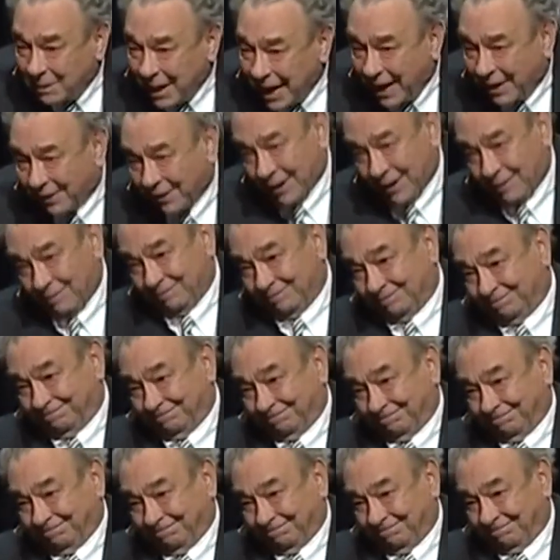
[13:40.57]
about him
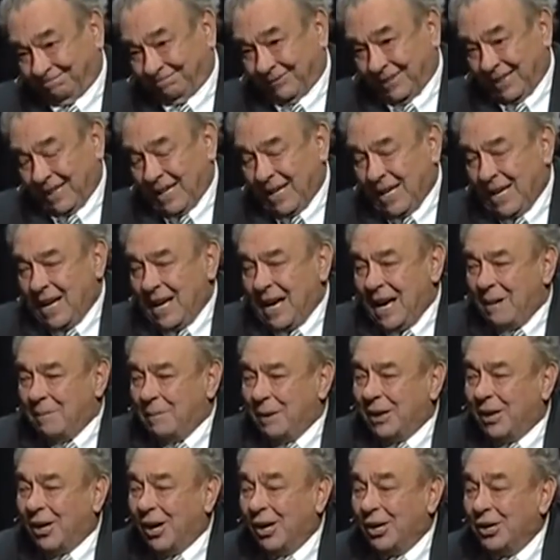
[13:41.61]

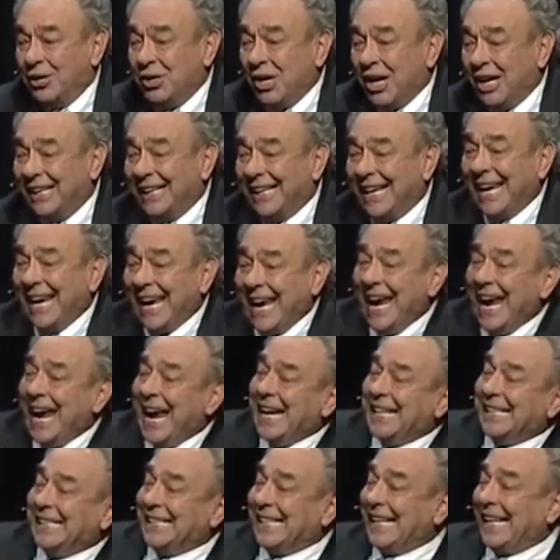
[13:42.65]
because you
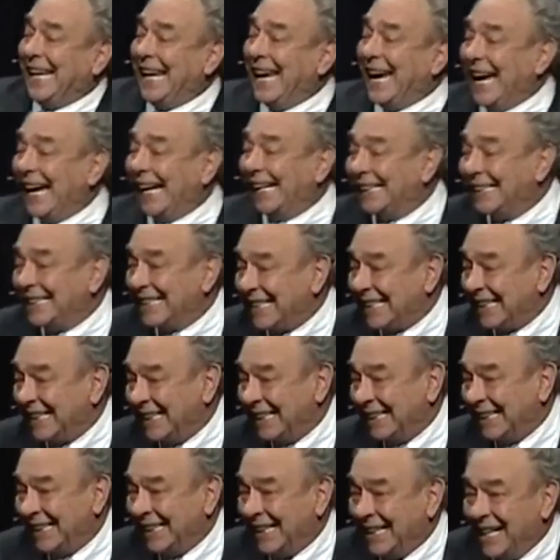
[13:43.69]
can't get
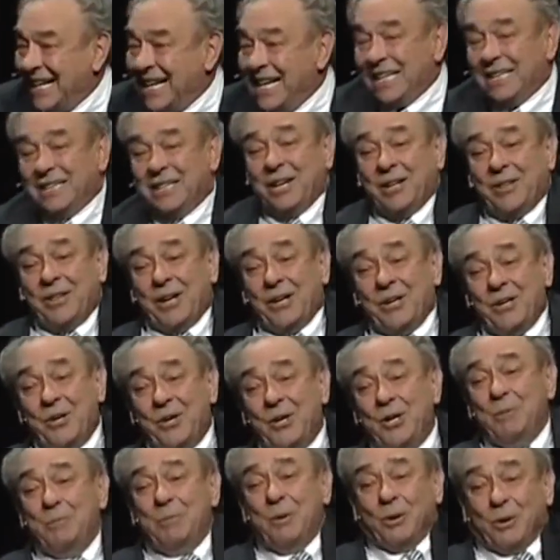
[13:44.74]
to the
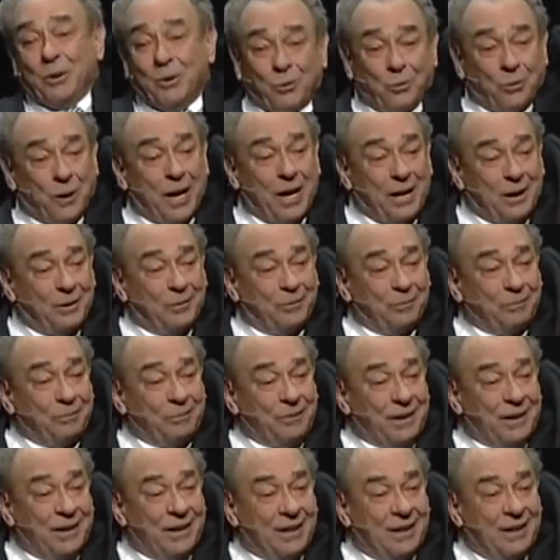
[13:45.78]
noumenal
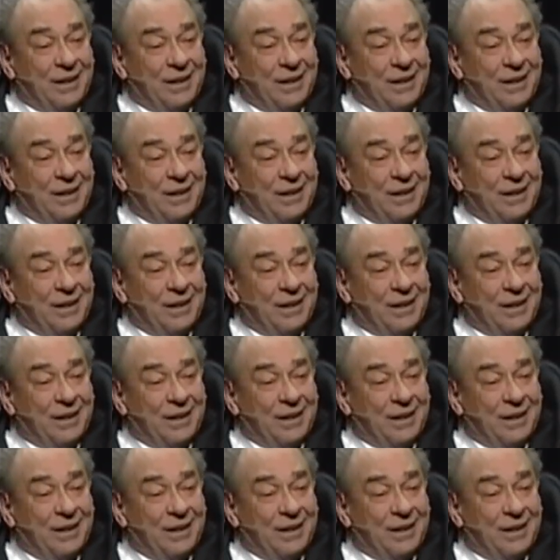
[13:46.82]
realm